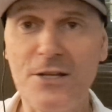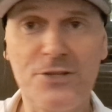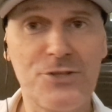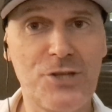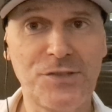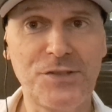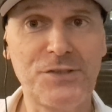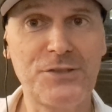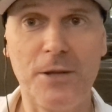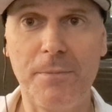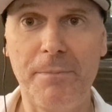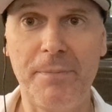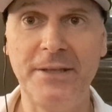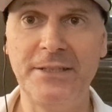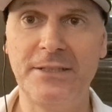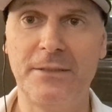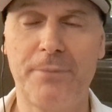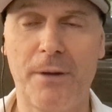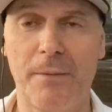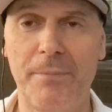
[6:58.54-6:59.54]
Just stop
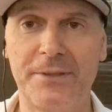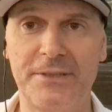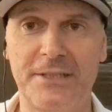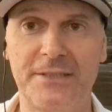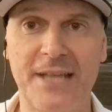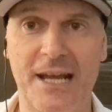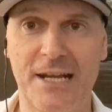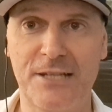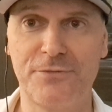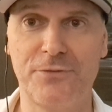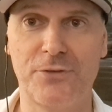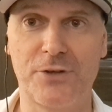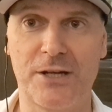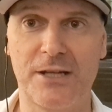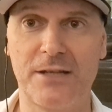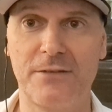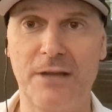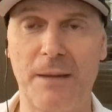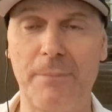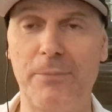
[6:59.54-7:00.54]
paying the property tax for a
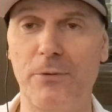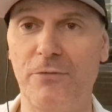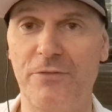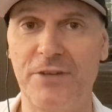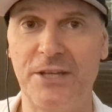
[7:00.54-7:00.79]
couple of